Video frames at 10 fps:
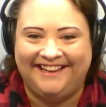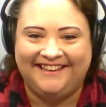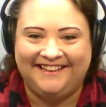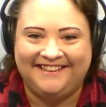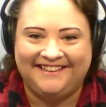
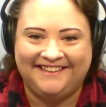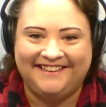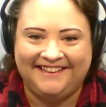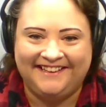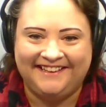
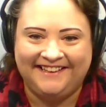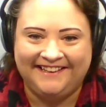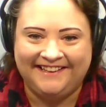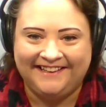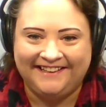
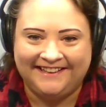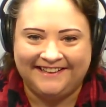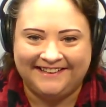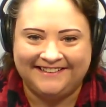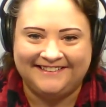
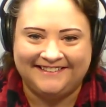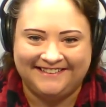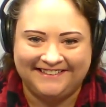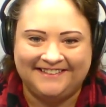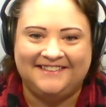
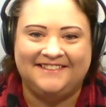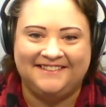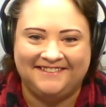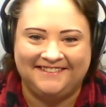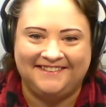
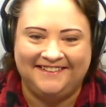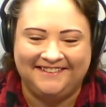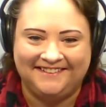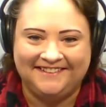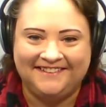
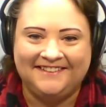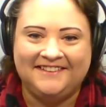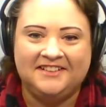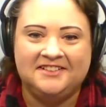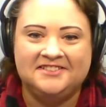
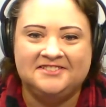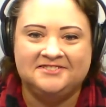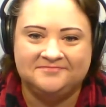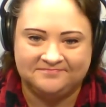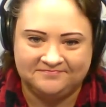
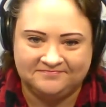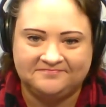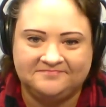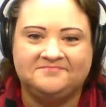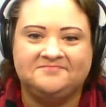
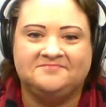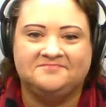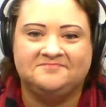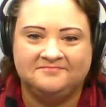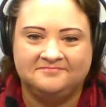
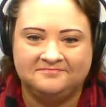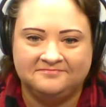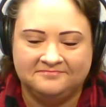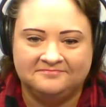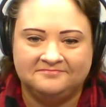
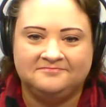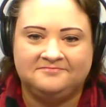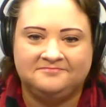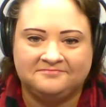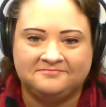
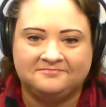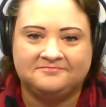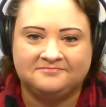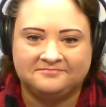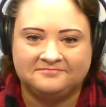
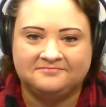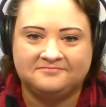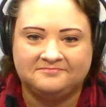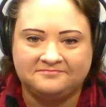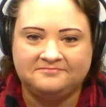
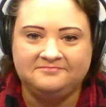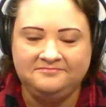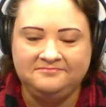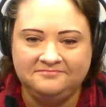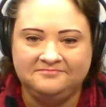(silent)